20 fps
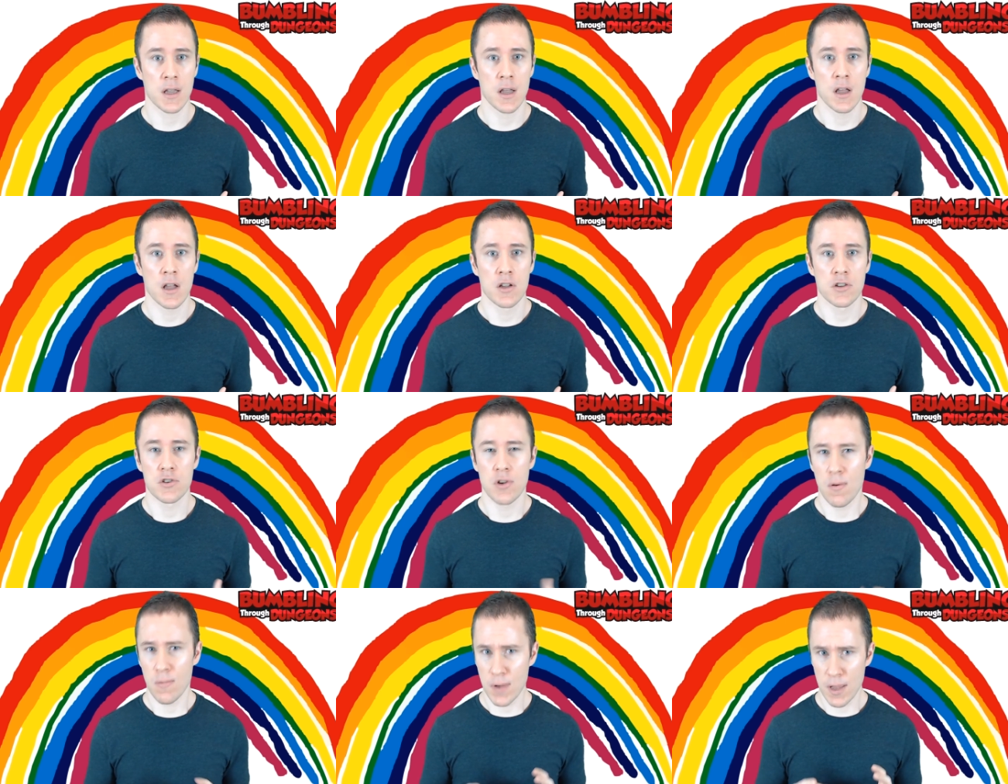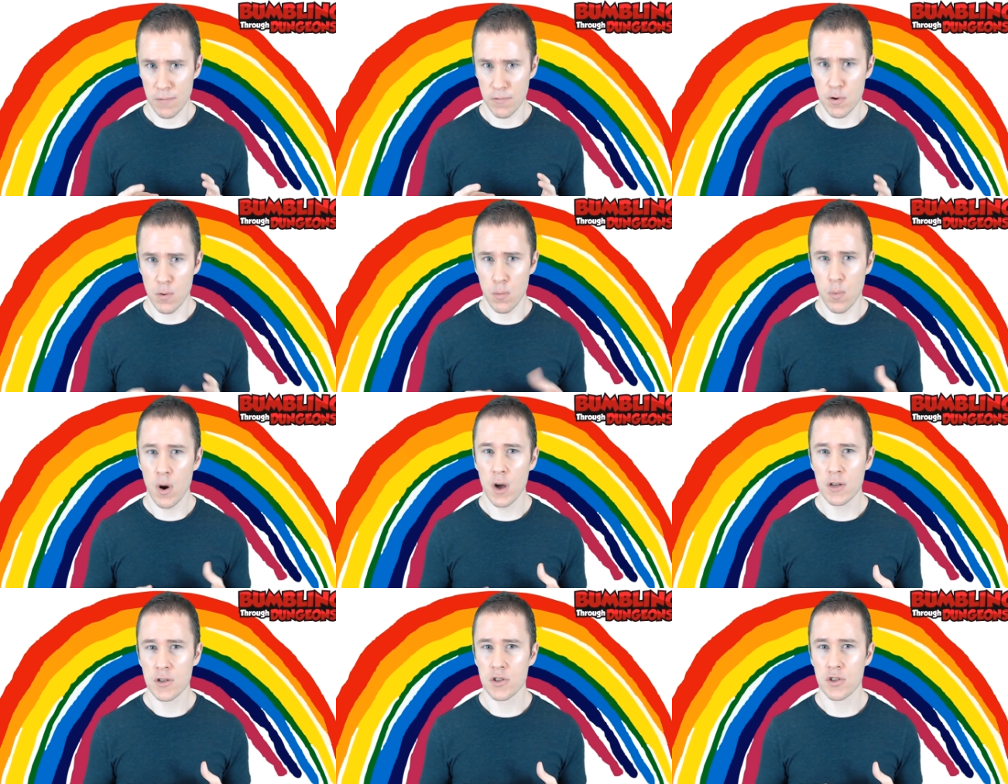So if you
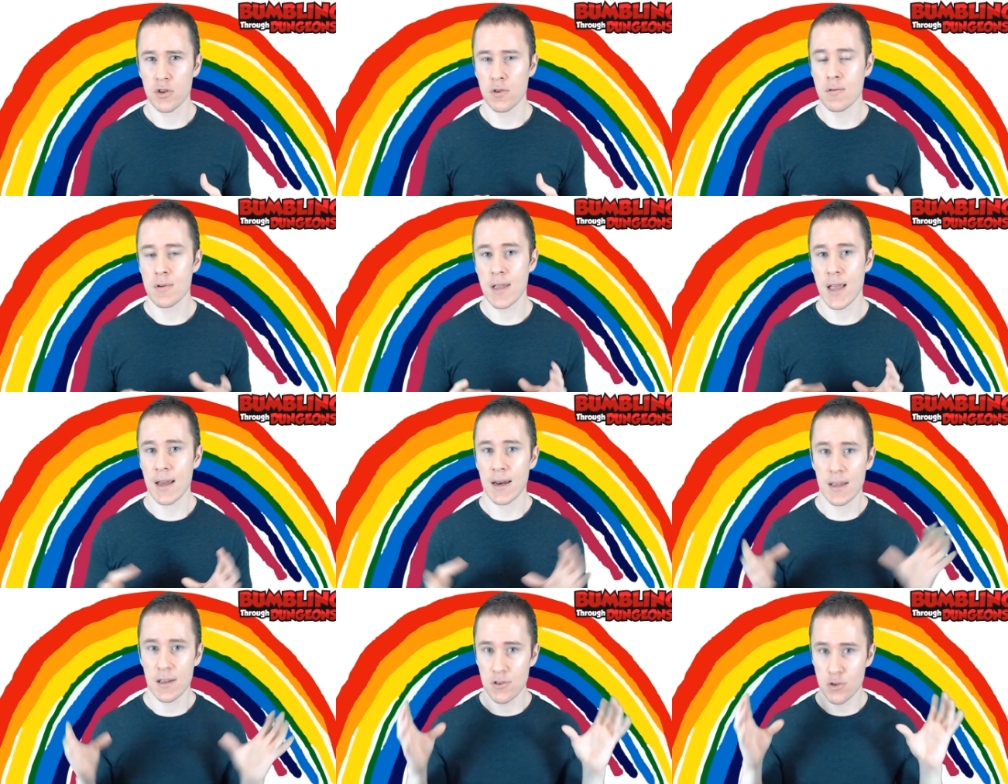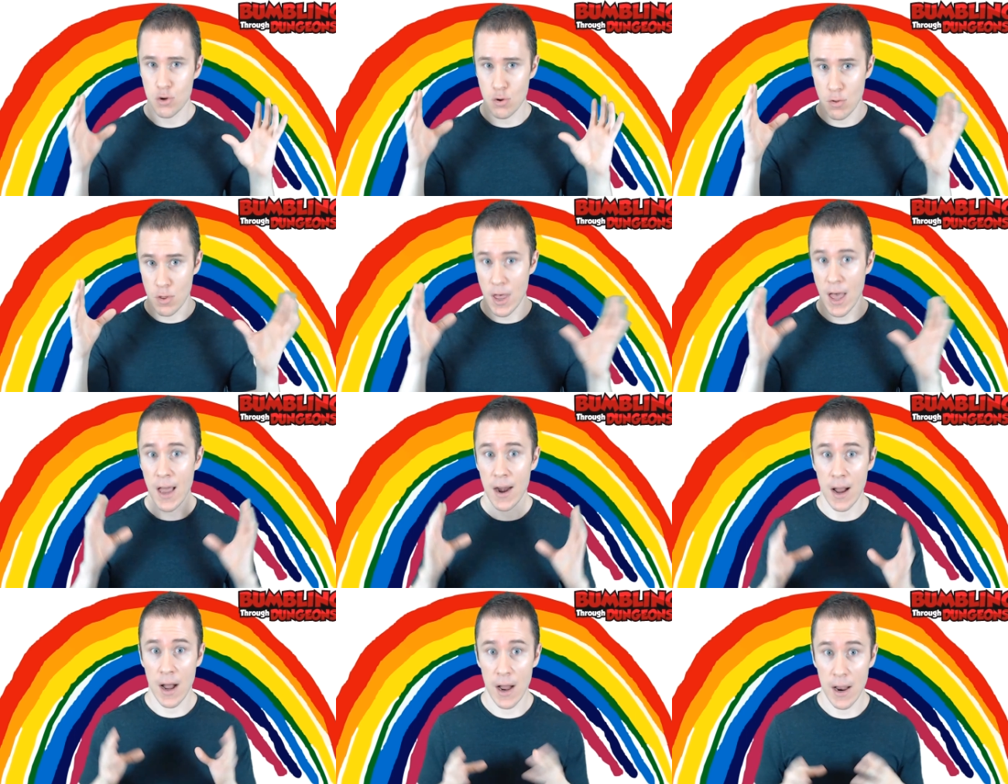want to get into that
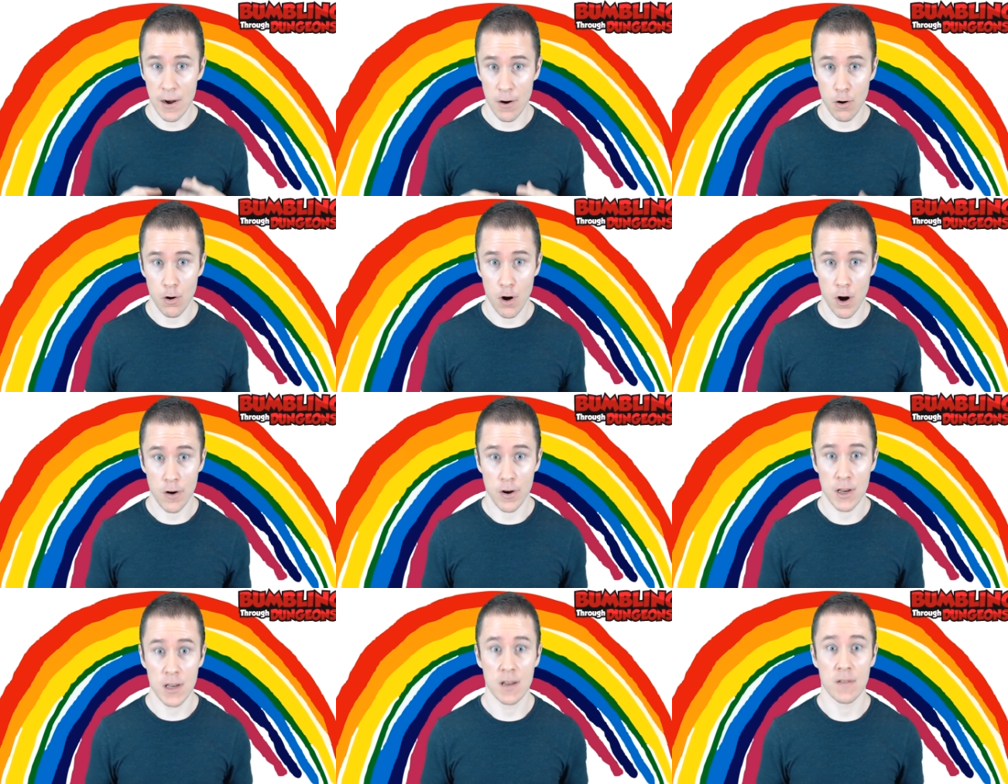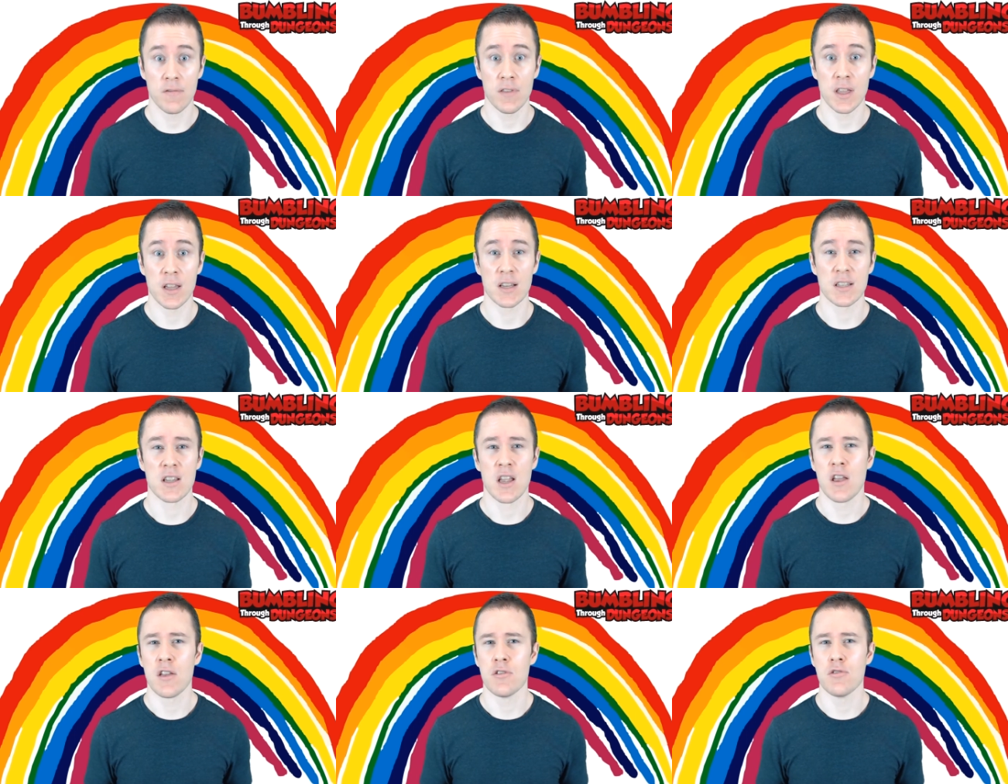hierarchy of things,
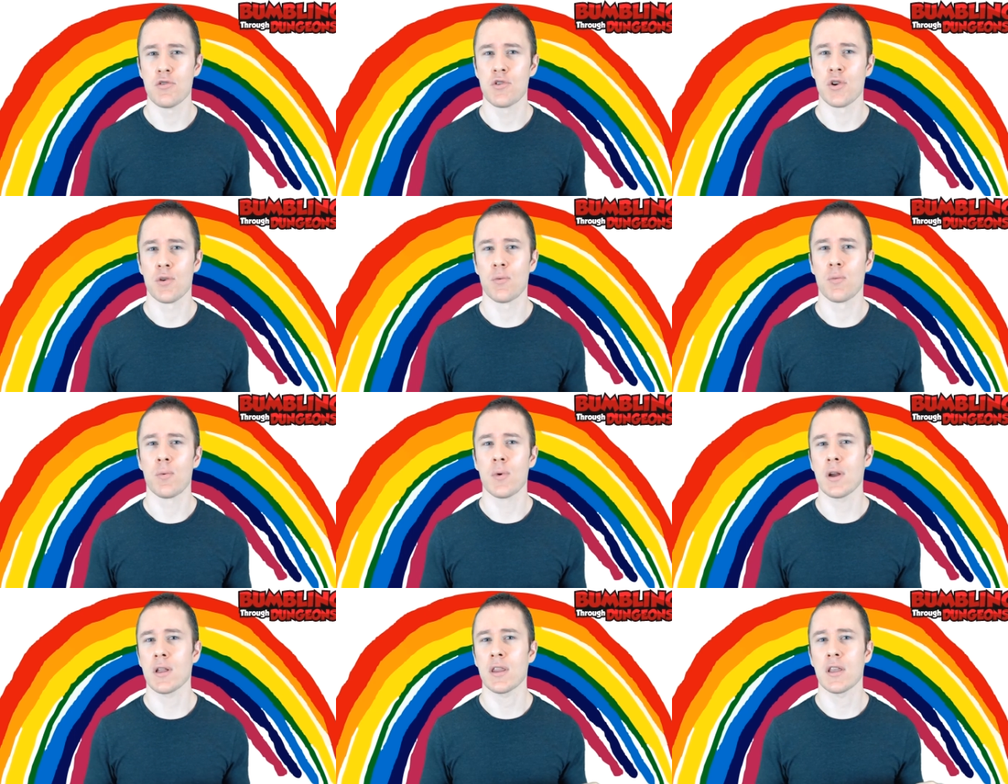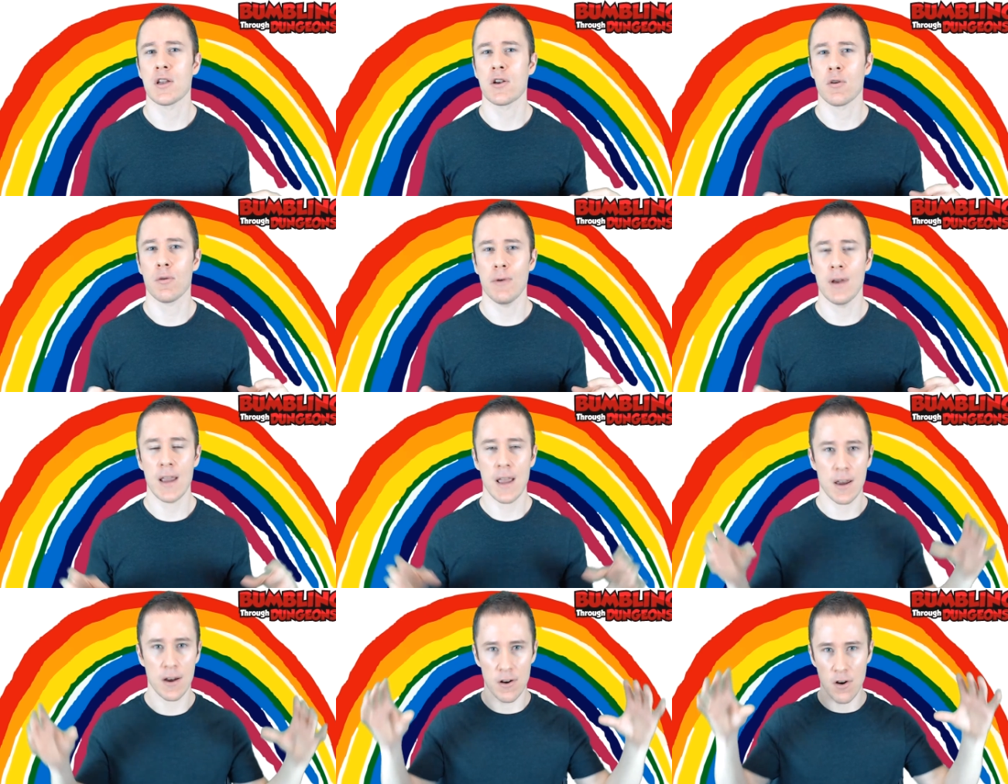you could really
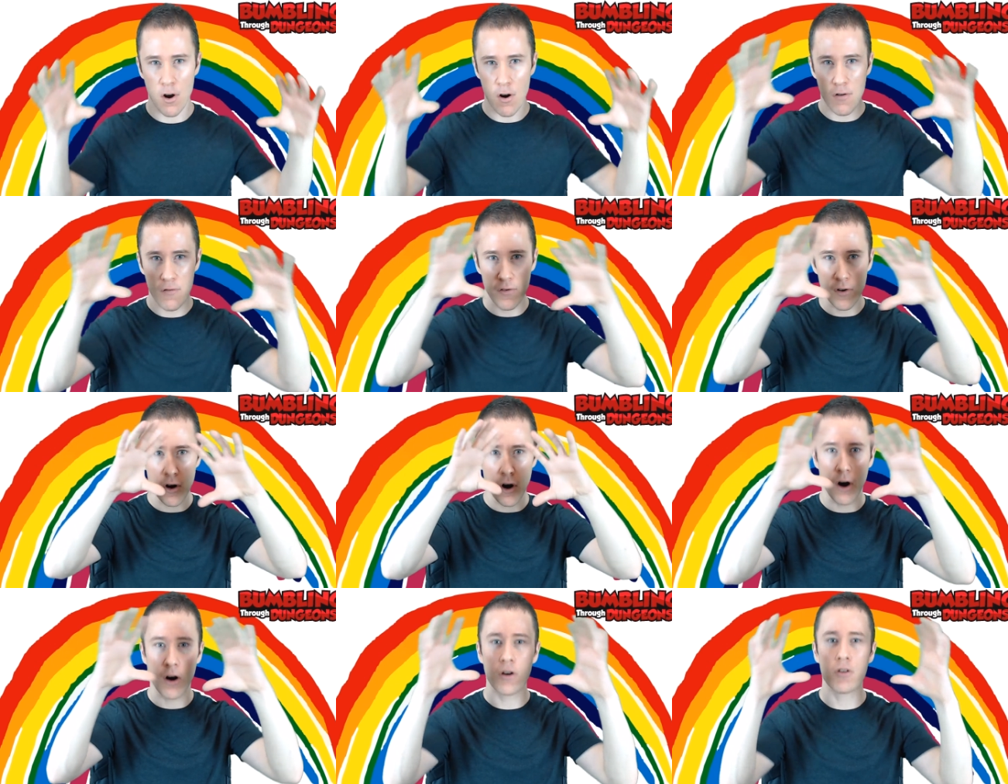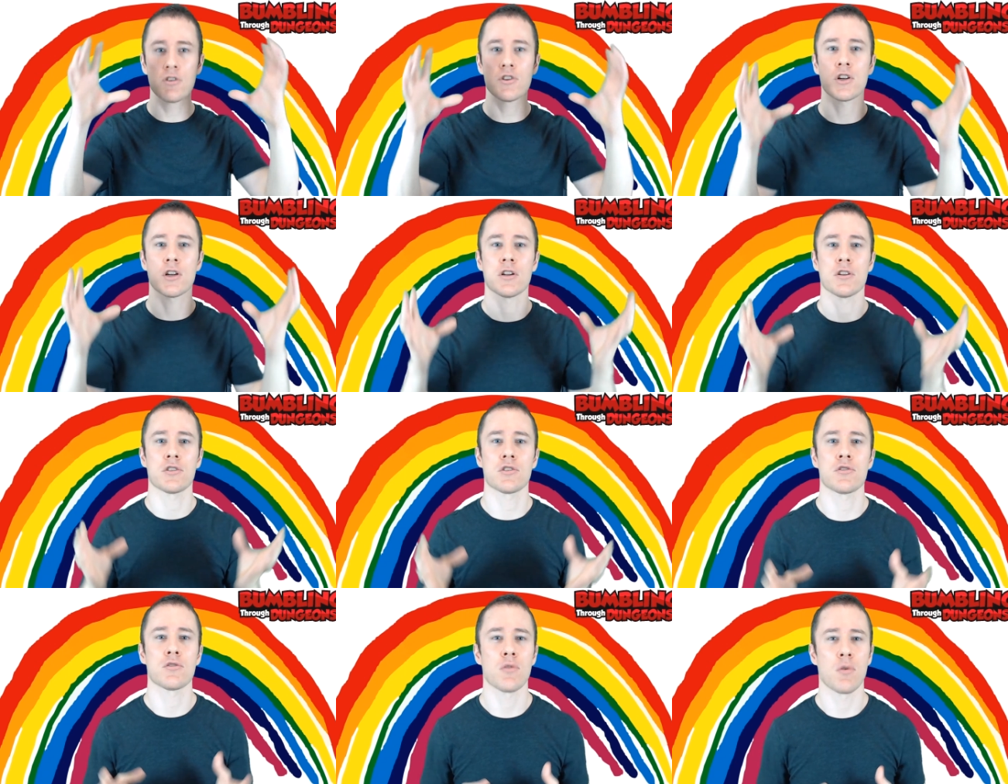create an overarching
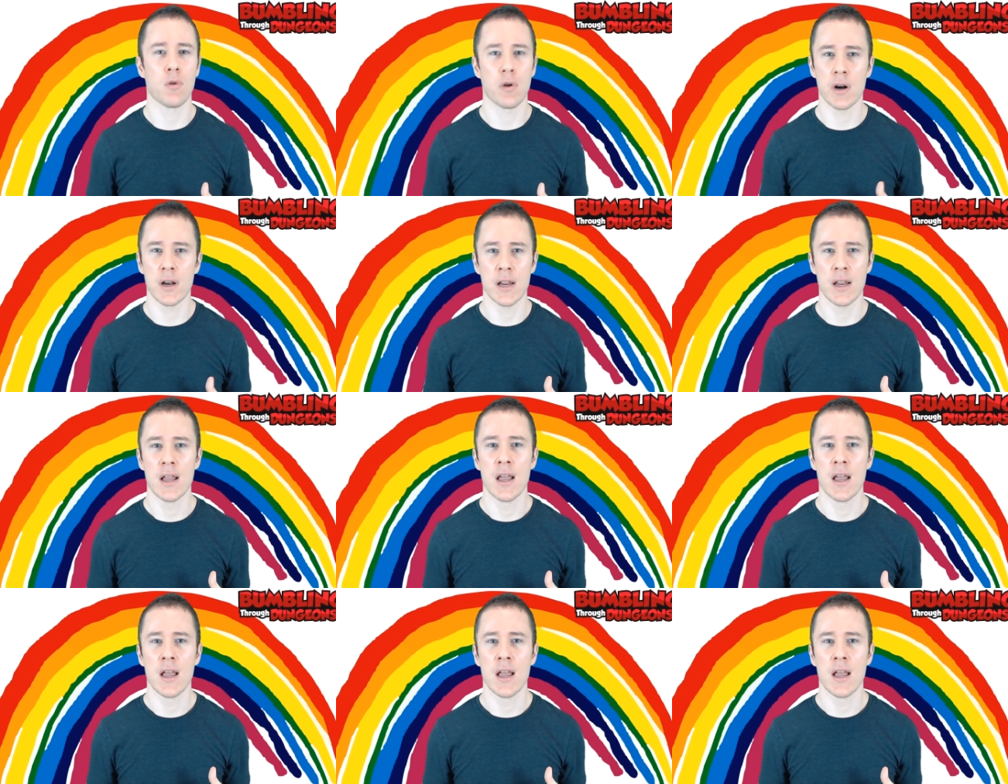story